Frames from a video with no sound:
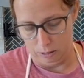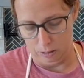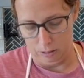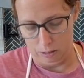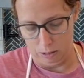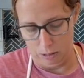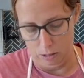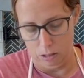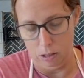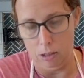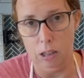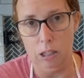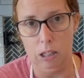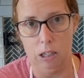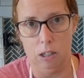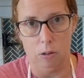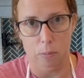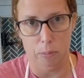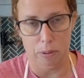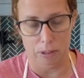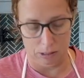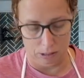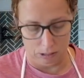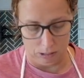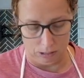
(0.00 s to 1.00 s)
Still a little
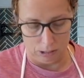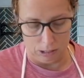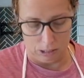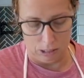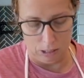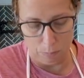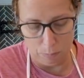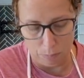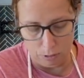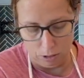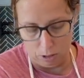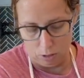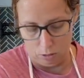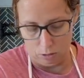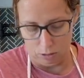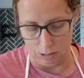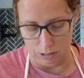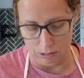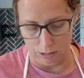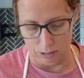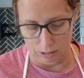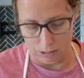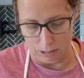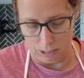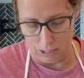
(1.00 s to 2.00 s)
bit sticky, but you
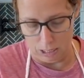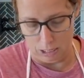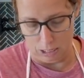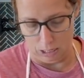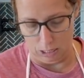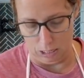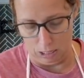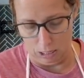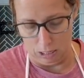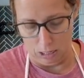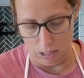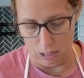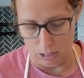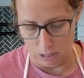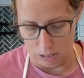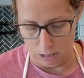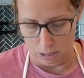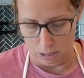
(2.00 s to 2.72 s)
can see